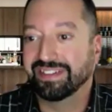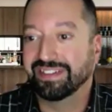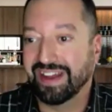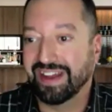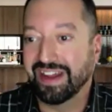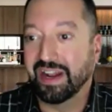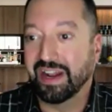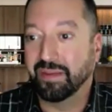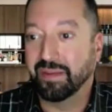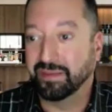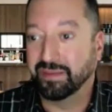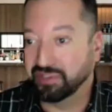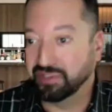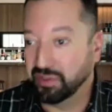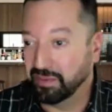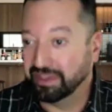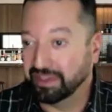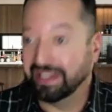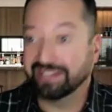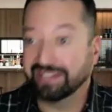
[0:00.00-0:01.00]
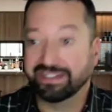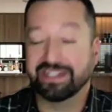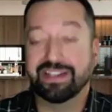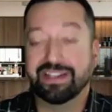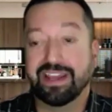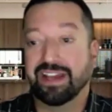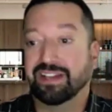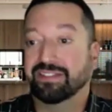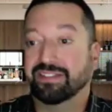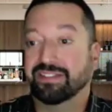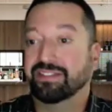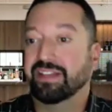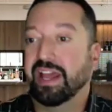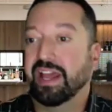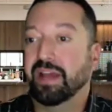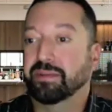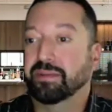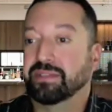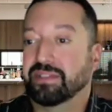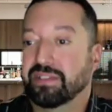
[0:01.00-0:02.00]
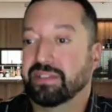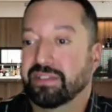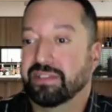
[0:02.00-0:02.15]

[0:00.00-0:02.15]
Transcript: And I'm assuming that's a yes, absolutely.